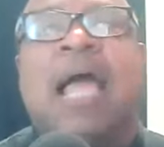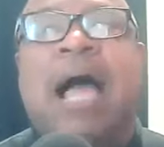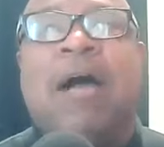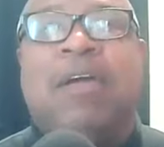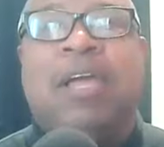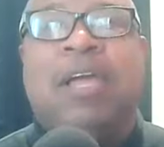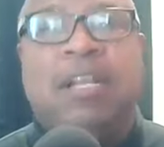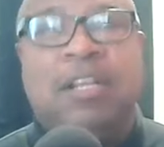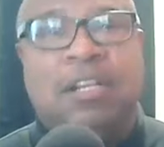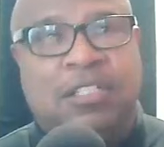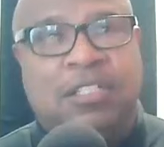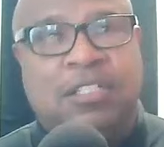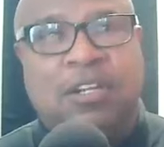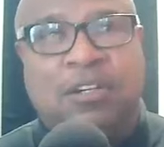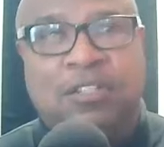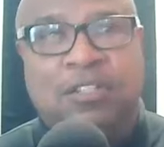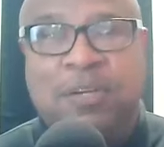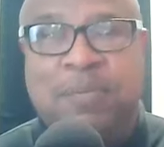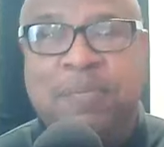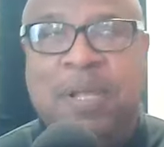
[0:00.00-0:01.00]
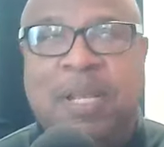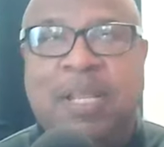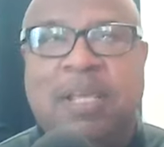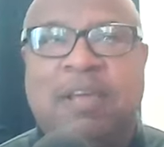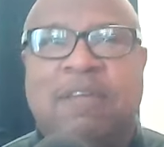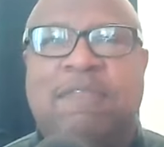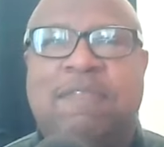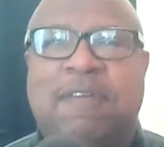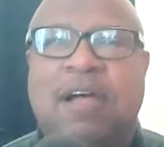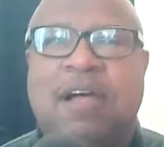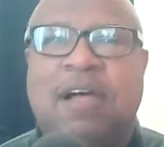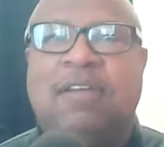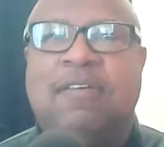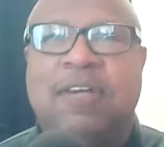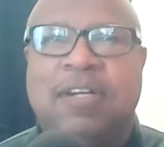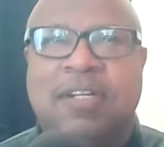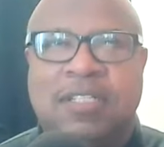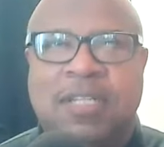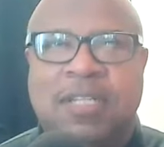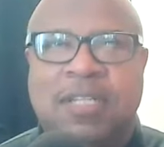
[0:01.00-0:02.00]
How can yeah. your social media
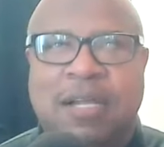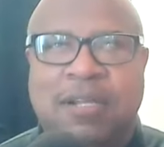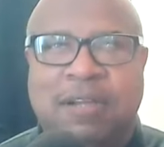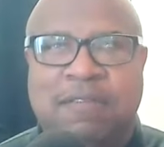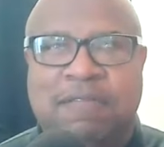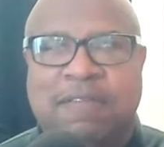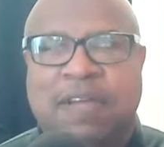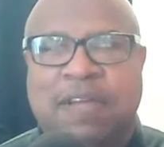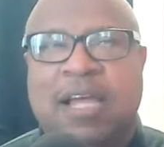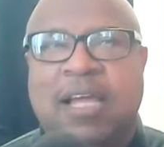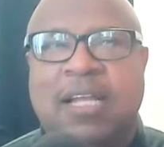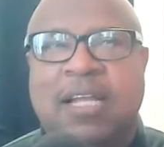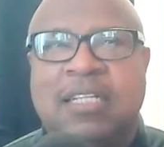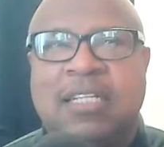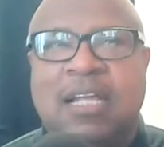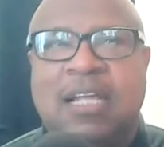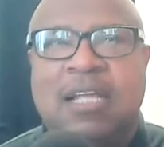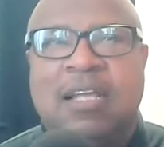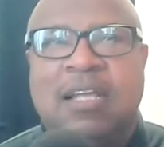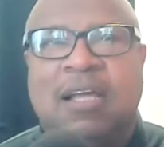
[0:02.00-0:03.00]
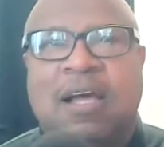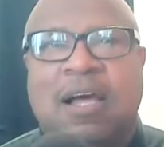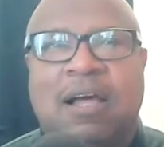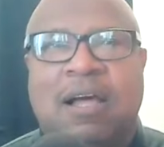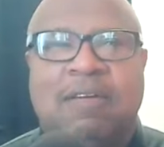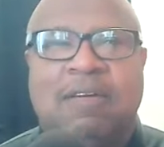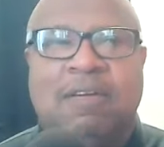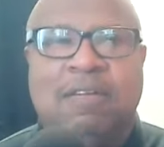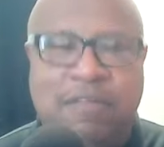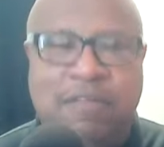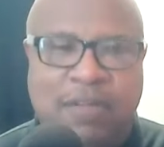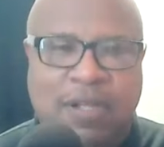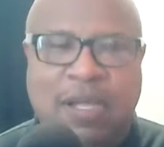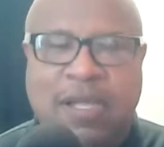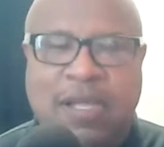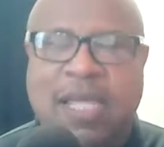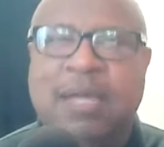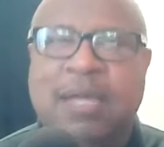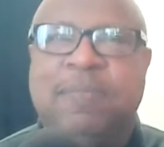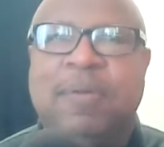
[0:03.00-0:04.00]
followers, uh, your fans uh, who uh,
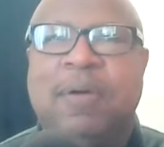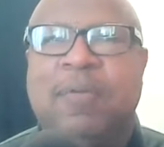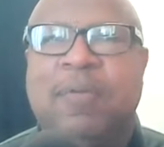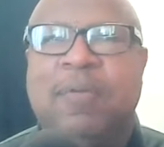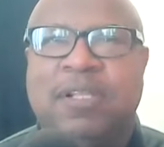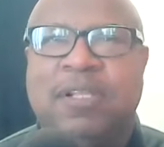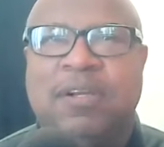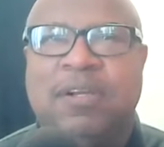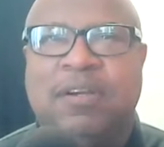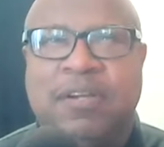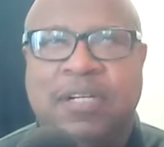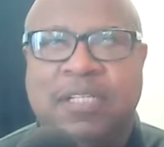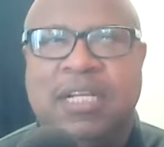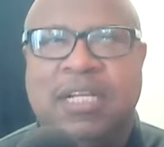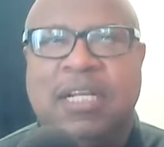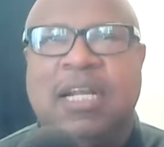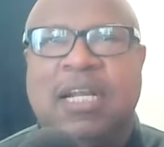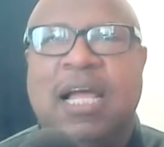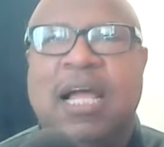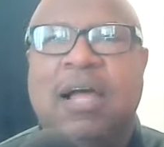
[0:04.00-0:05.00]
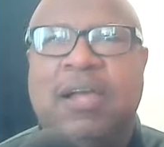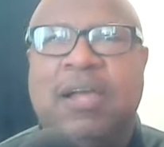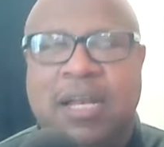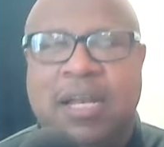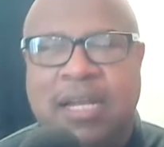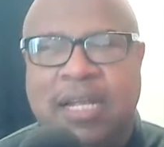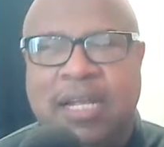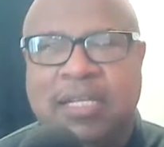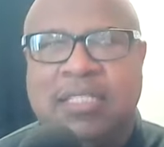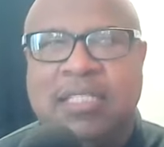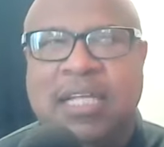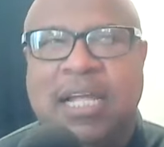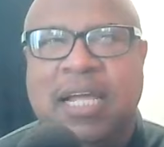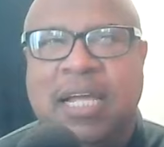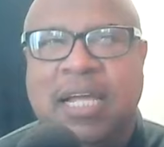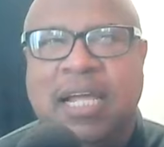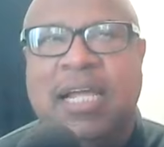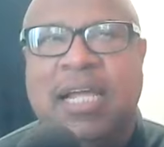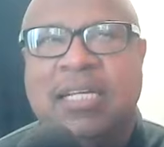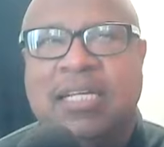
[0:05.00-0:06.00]
keep up with you, Christina, how can they stay
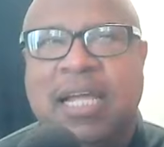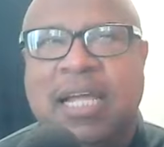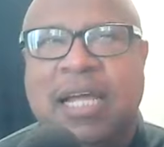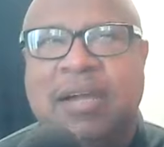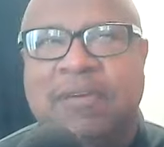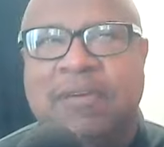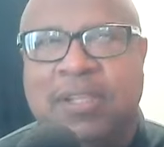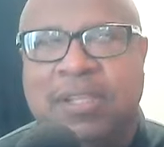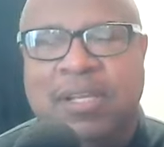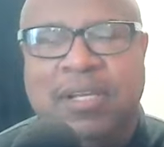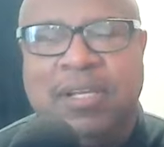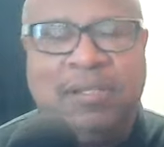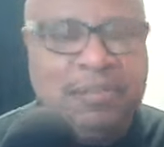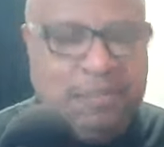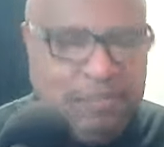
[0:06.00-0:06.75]
in contact with you?